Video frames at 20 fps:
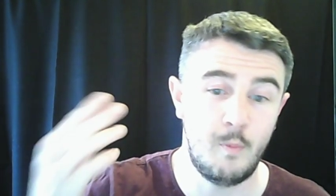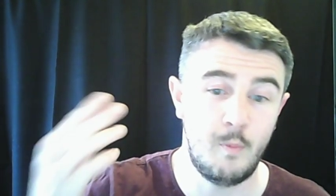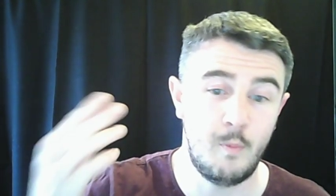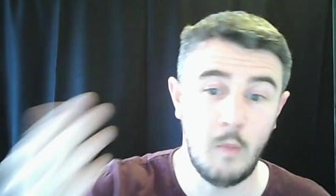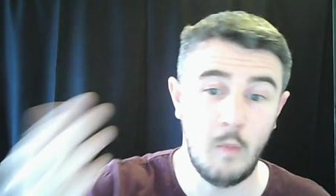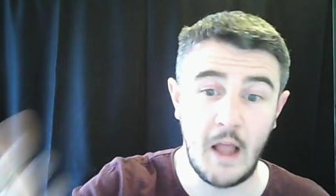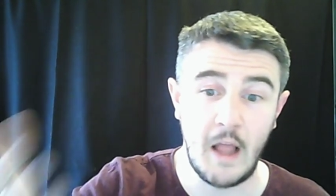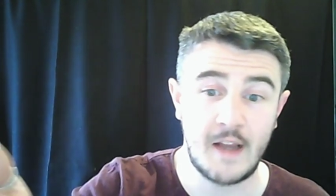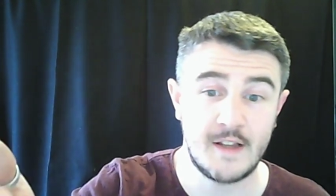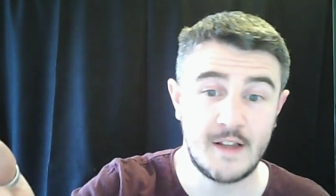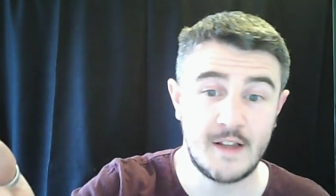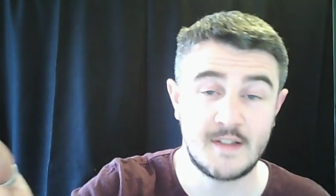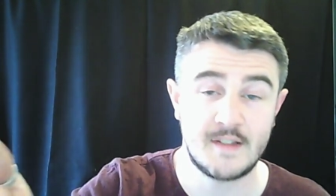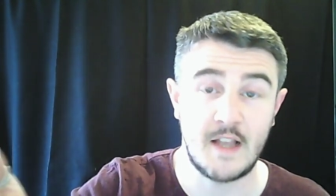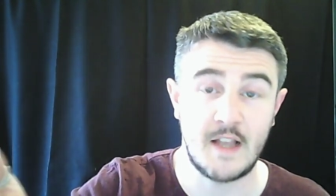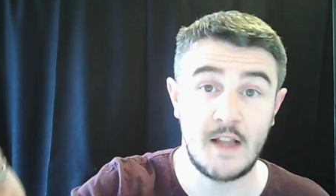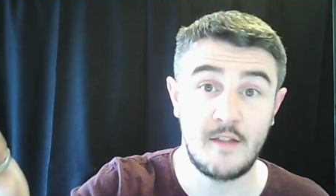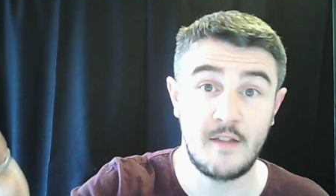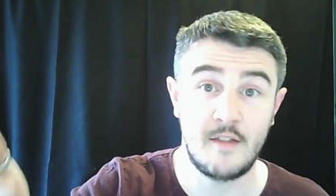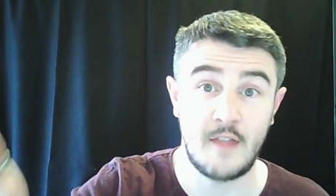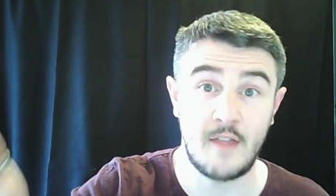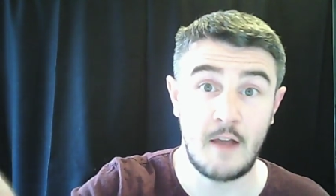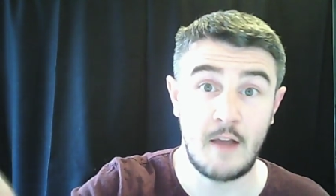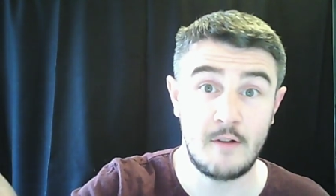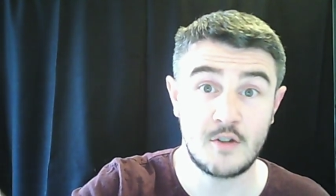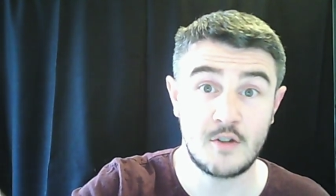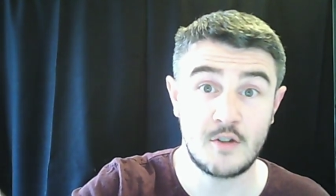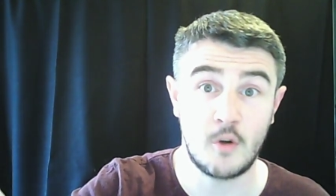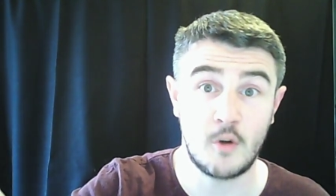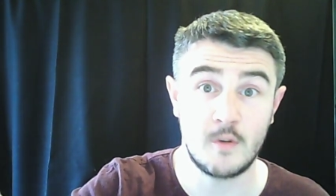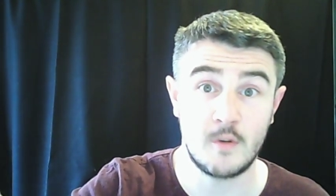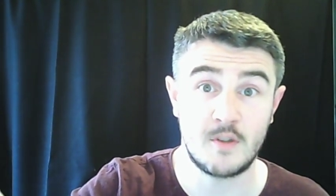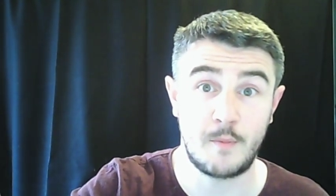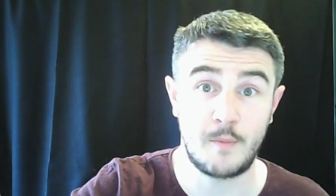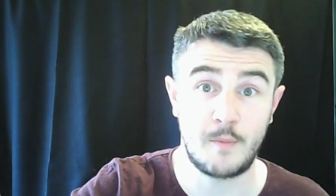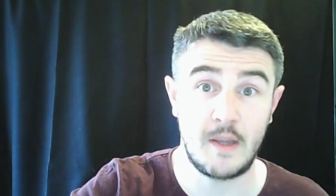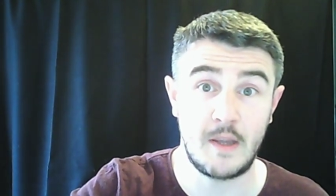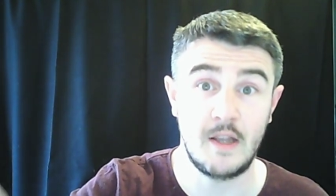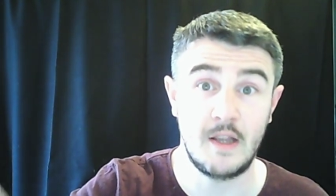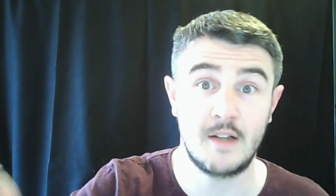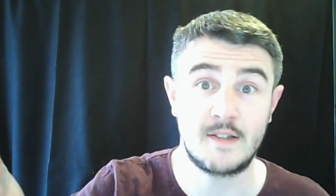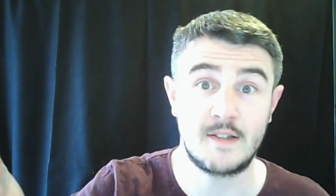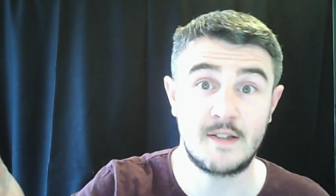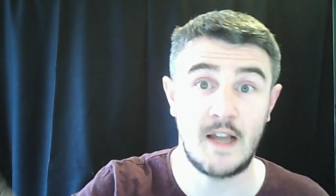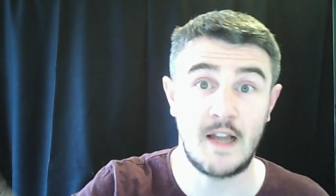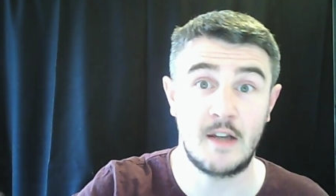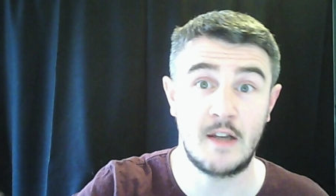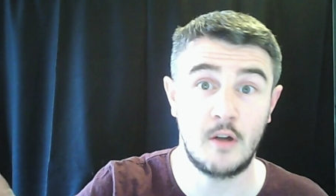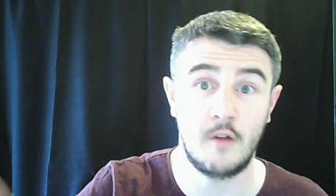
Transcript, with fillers: Like I say, there is going to be a Dan